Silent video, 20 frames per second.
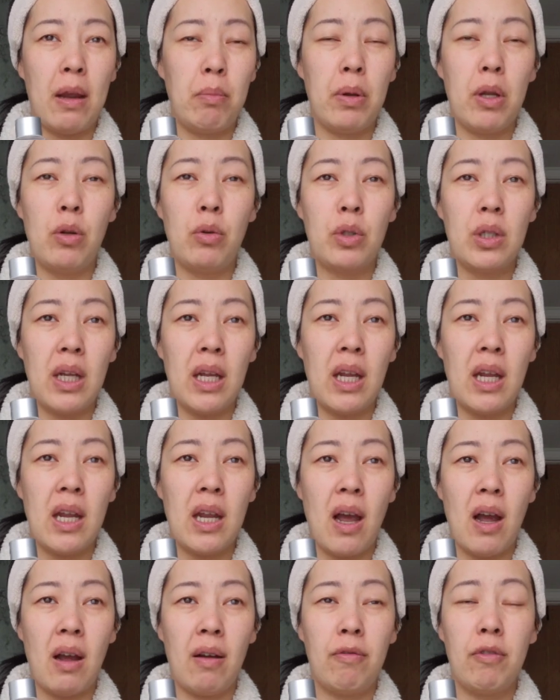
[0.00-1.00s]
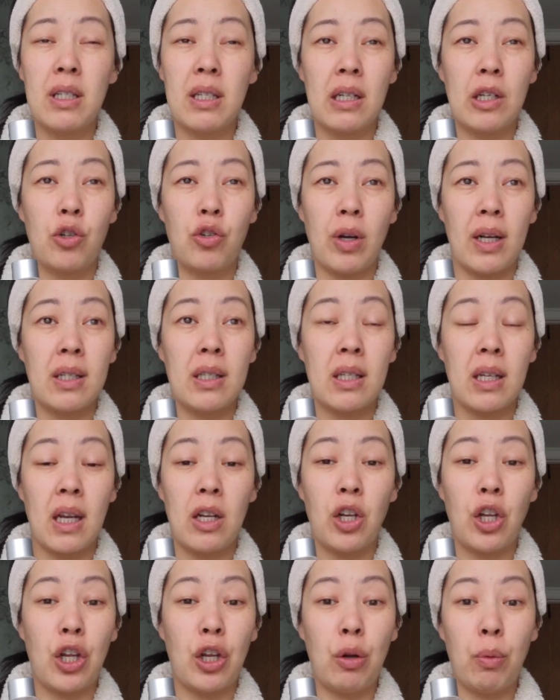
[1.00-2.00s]
Beauty. I've recently tried
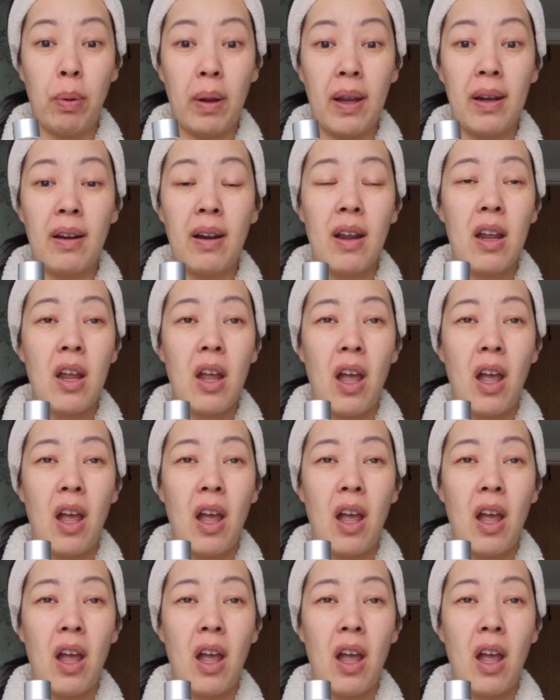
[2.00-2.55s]
Skin Cupid,